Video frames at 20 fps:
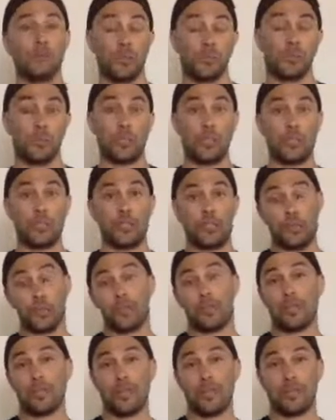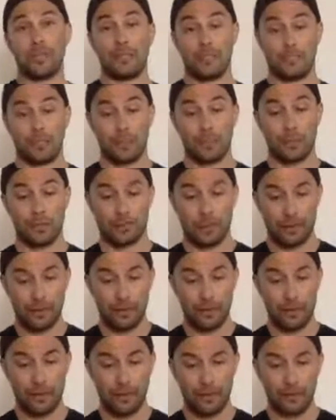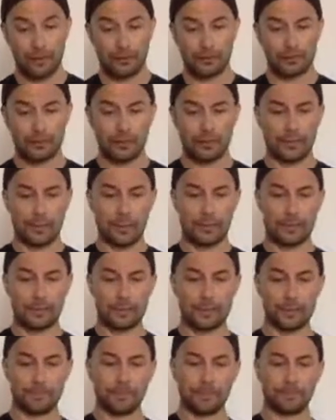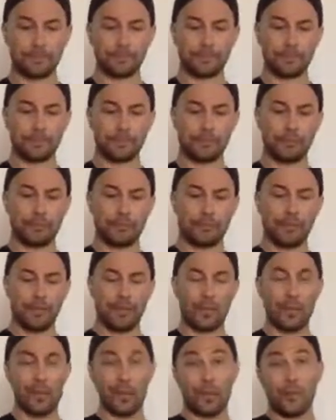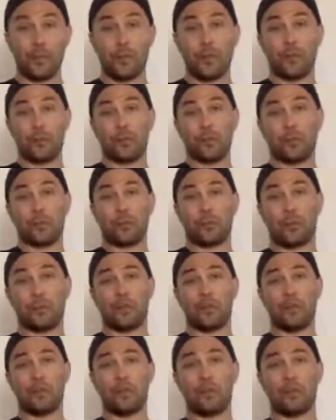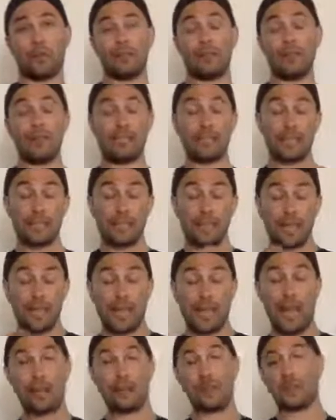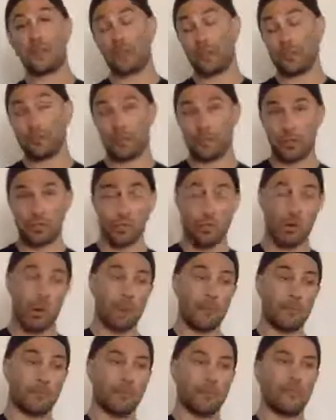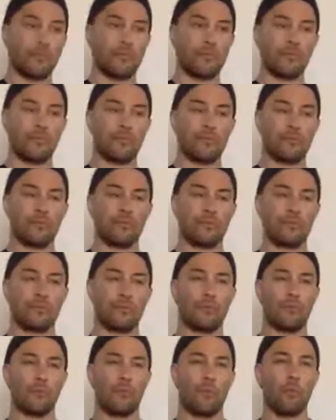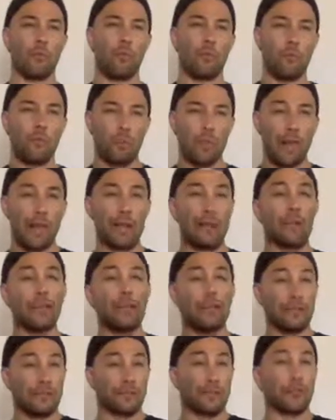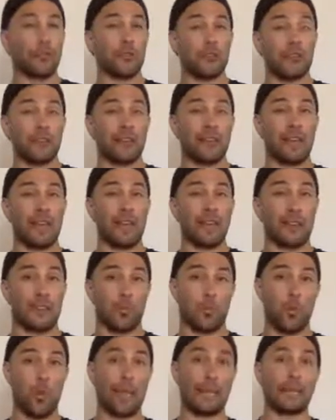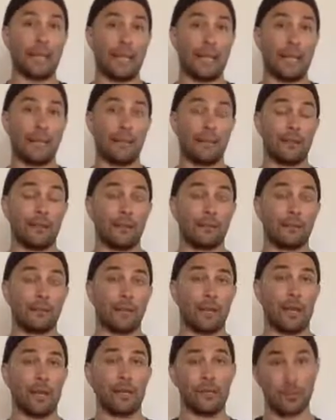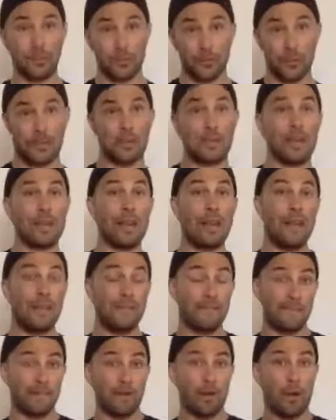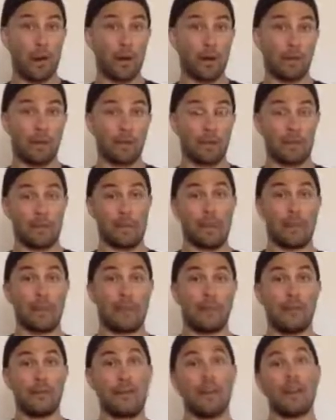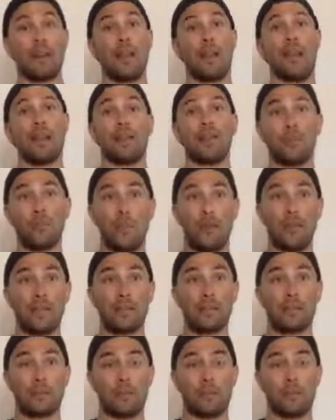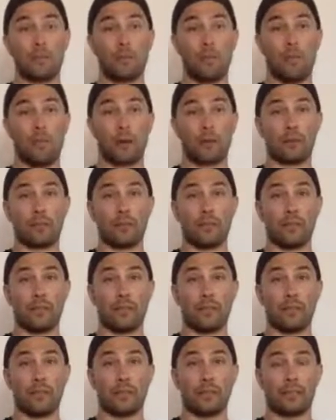do we use these things to our favor? Um, you know, this analogy of a swamp, the healthy version of that is a wetland, right? There's enough water coming in as well as enough water leaving.